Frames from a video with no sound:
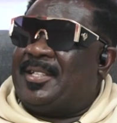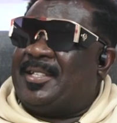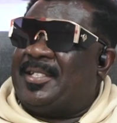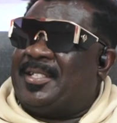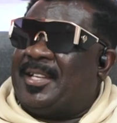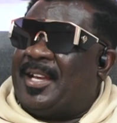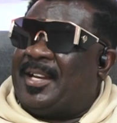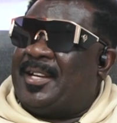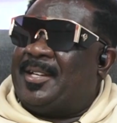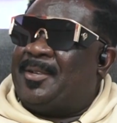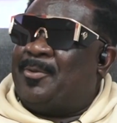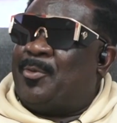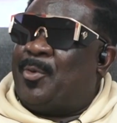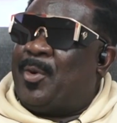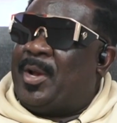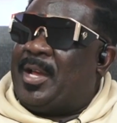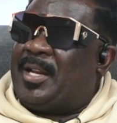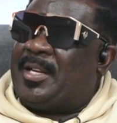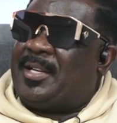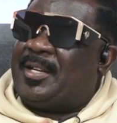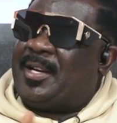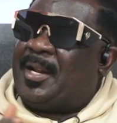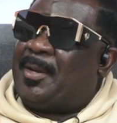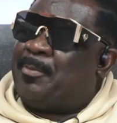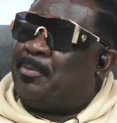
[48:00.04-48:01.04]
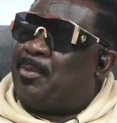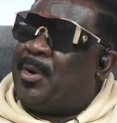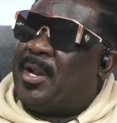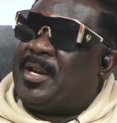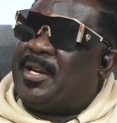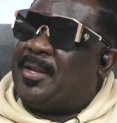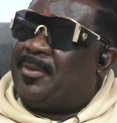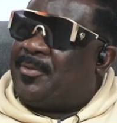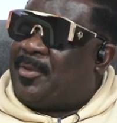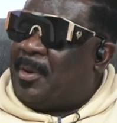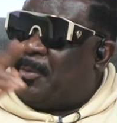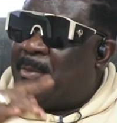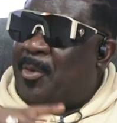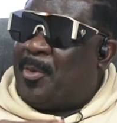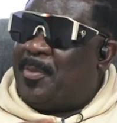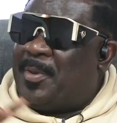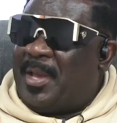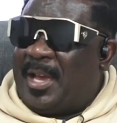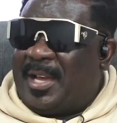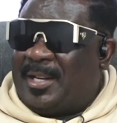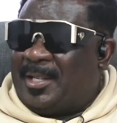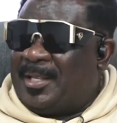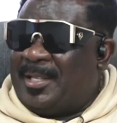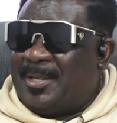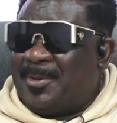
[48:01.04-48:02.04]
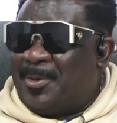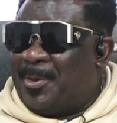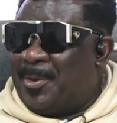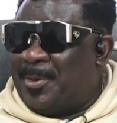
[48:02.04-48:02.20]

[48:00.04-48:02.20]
ya dey we bro ni twa mo bi ndi o.